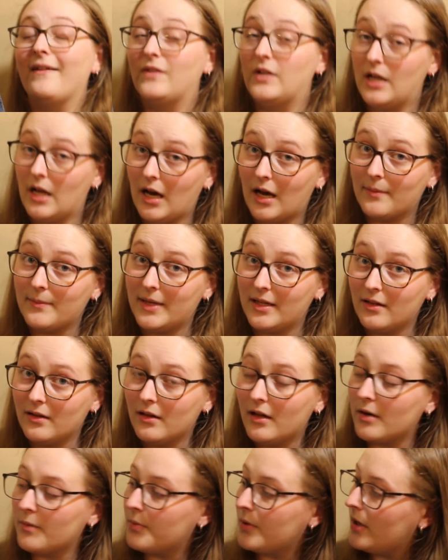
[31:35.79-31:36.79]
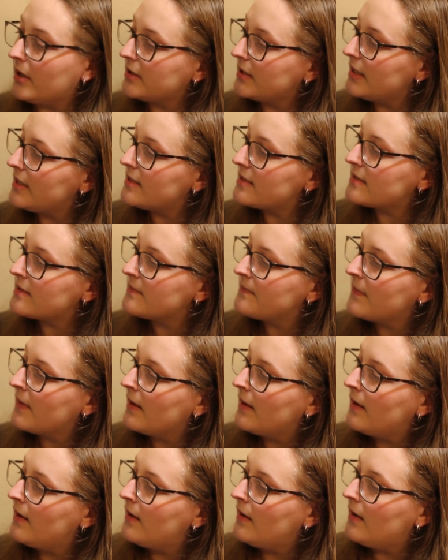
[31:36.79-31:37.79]
not made a lot of progress.
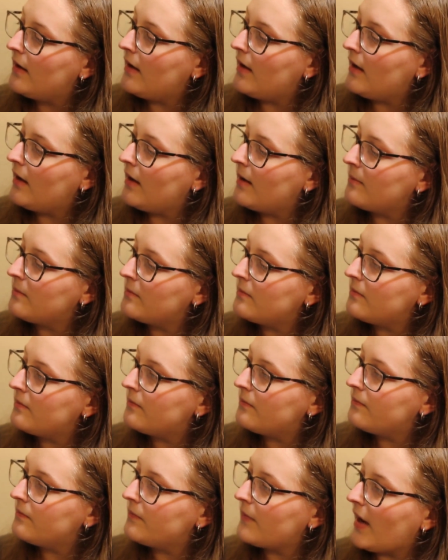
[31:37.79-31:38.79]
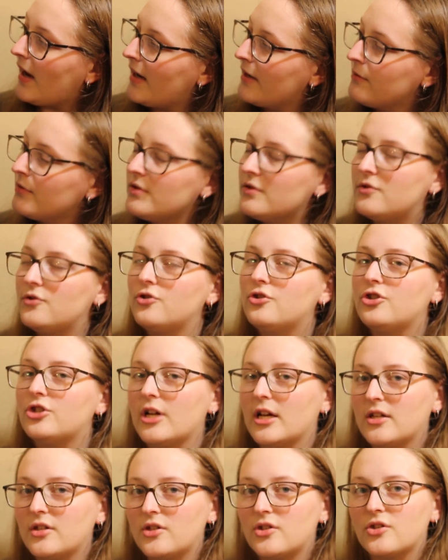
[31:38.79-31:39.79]
I was
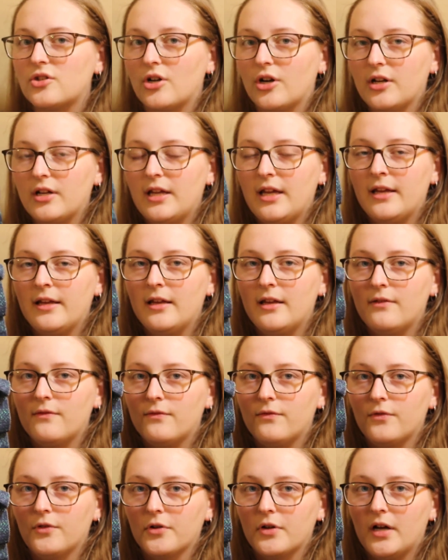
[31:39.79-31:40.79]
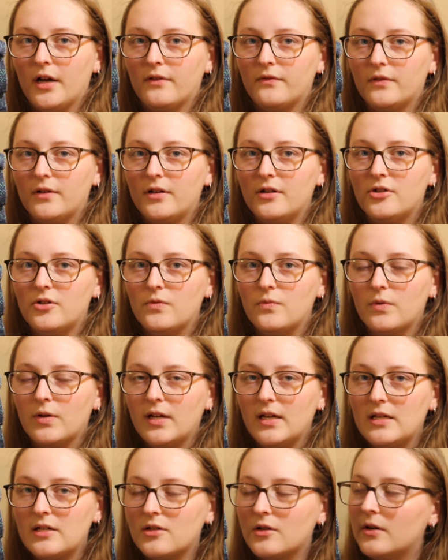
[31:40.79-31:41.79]
just starting in full coverage when
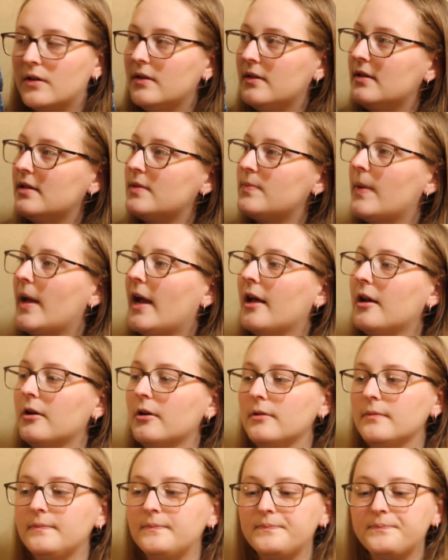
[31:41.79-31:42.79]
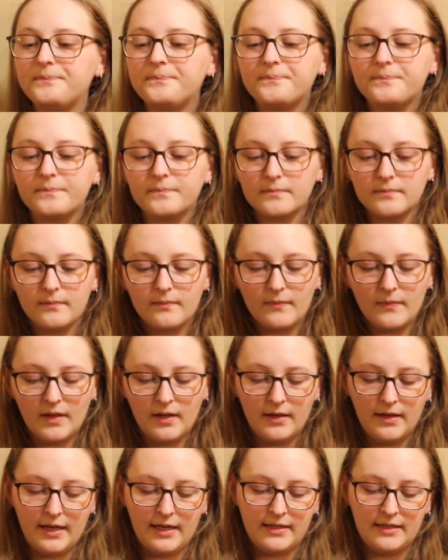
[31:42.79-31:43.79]
I started this pattern,
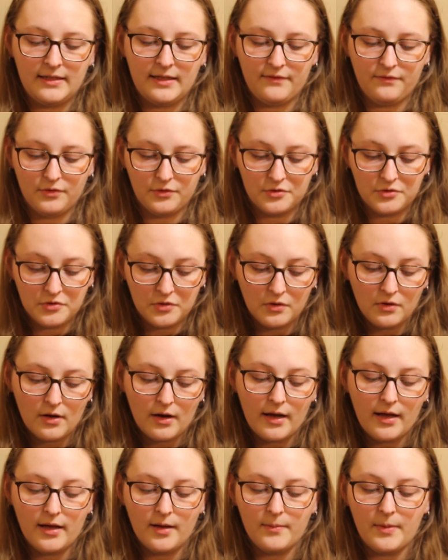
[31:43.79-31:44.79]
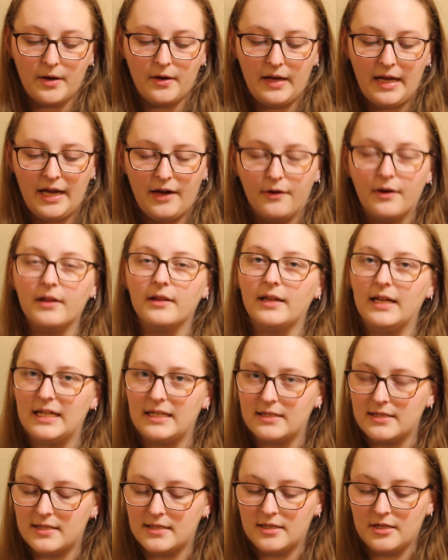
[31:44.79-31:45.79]
and I've learned a lot about how I like
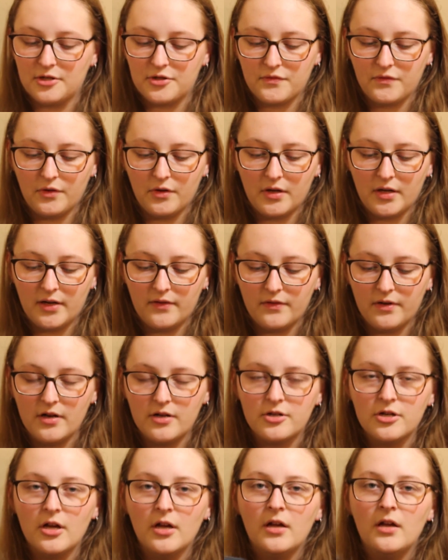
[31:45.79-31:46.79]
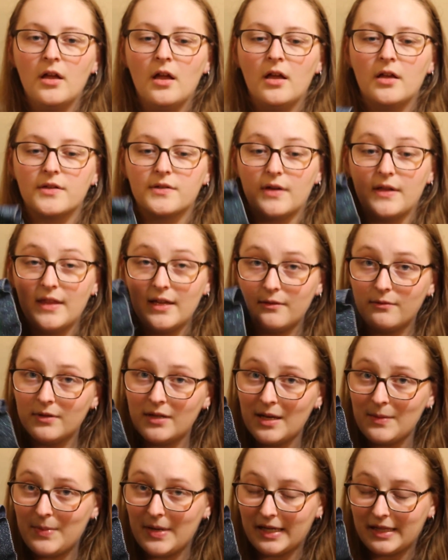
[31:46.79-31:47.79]
to stitch full coverage, so I think when
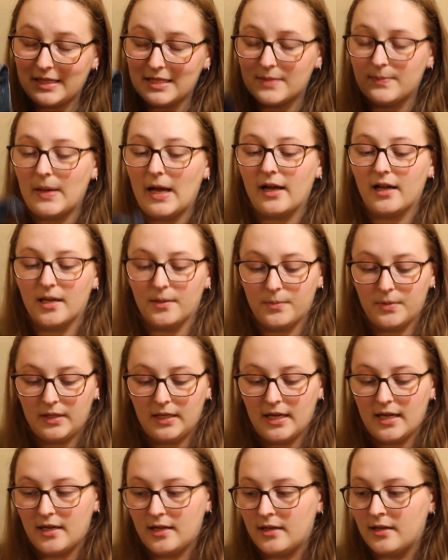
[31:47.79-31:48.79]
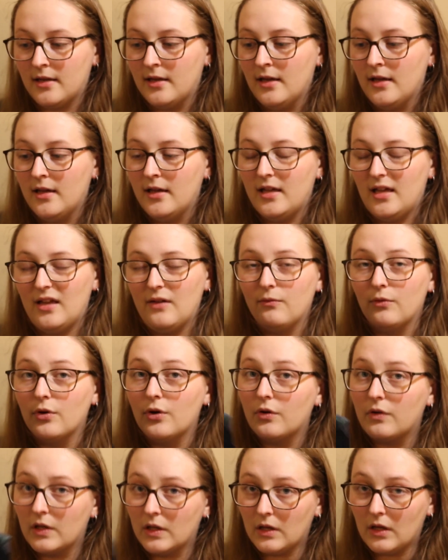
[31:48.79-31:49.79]
I pick this back up again, it will
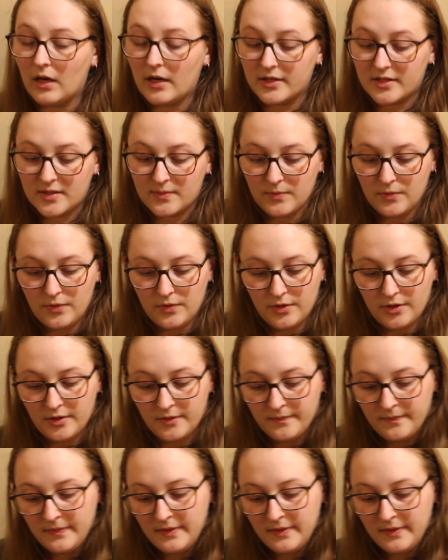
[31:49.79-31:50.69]
go a lot smoother.